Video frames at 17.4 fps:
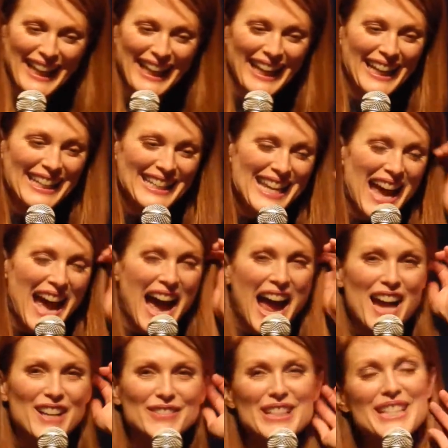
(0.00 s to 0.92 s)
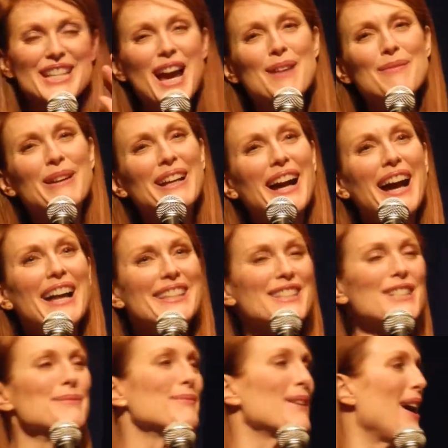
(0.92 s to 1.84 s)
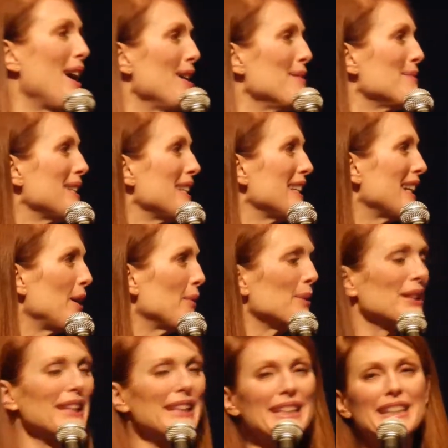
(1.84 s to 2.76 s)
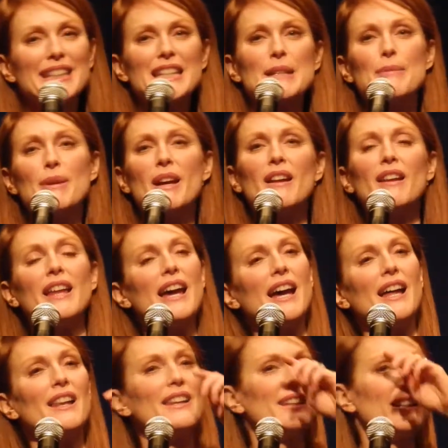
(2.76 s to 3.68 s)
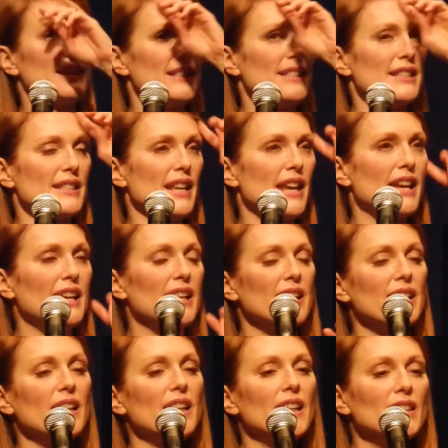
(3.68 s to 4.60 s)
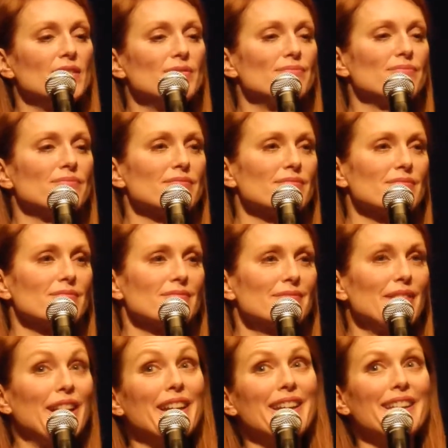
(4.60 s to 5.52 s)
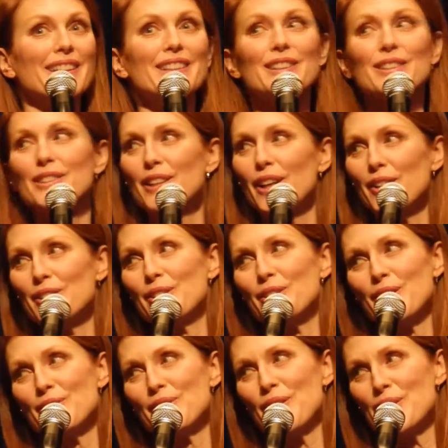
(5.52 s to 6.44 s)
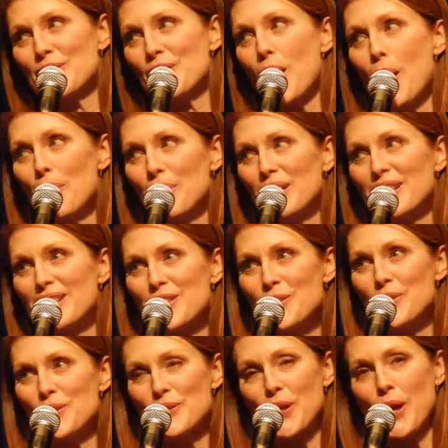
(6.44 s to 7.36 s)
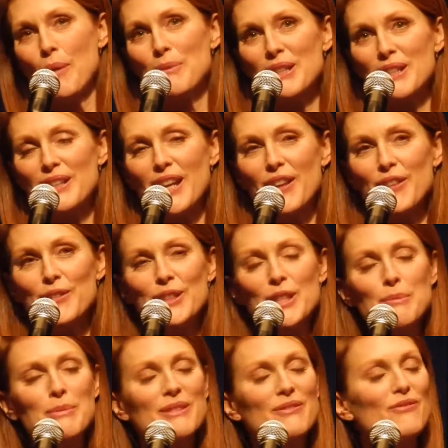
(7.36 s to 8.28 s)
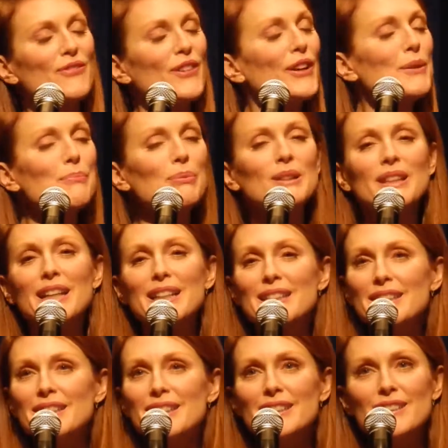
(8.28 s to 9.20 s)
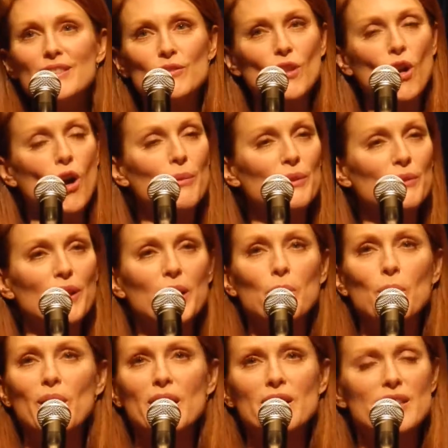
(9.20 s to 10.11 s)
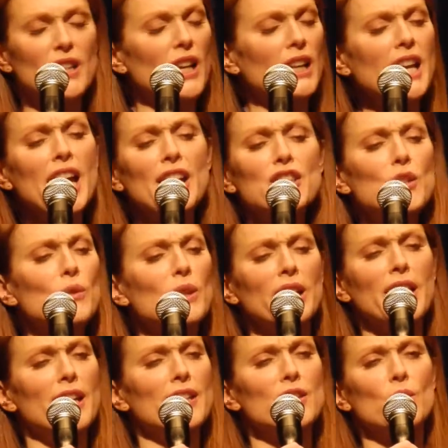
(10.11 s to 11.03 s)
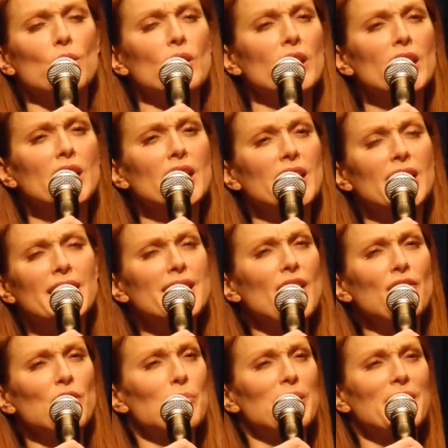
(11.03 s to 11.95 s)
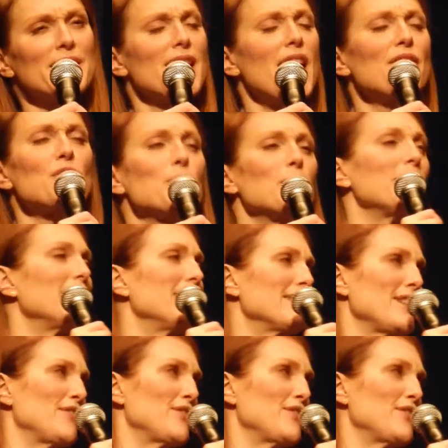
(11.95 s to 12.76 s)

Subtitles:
And every time I got some comedy, I would, like, email Alec and say, hey, yeah, you know, if I was comedy, let's do this comedy together. And he'd be very politely call me right away and say, I can't do it. It's not for me. It's not for me.